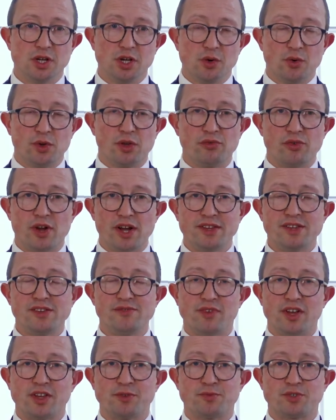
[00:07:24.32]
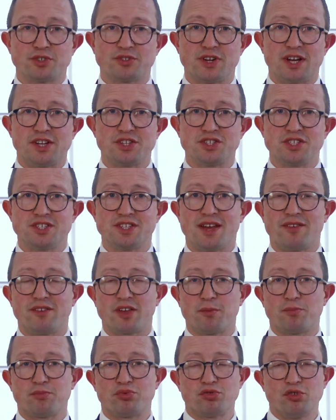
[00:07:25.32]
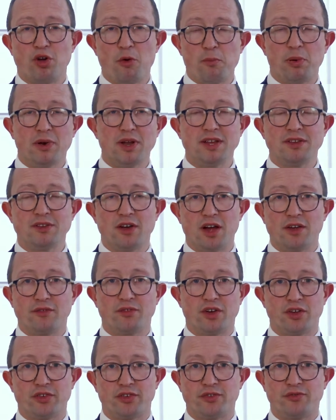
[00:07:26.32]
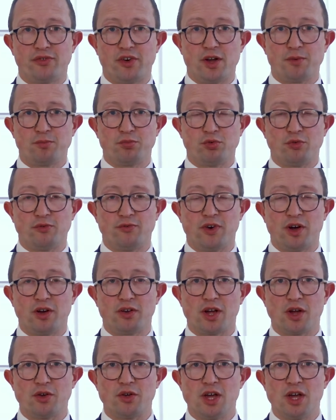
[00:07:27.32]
Well, the right investment strategy is having a properly diversified portfolio